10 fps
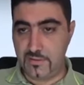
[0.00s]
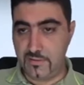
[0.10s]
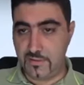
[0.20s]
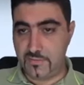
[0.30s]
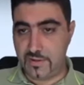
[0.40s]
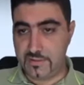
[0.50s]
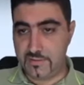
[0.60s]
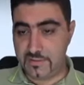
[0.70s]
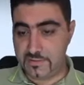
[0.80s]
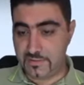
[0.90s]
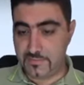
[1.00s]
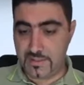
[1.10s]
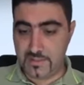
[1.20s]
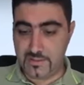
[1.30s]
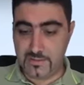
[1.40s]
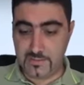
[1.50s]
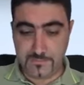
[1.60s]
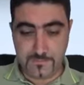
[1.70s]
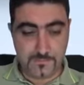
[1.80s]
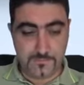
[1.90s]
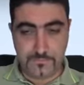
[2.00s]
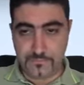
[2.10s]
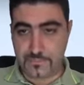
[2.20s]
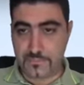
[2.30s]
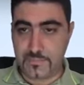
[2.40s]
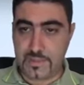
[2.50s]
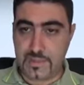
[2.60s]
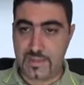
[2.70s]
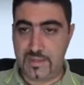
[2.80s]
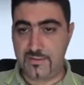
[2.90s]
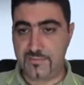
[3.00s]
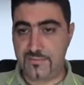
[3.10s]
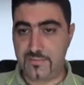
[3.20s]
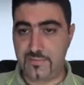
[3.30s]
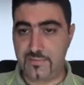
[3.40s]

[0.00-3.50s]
override this and make it half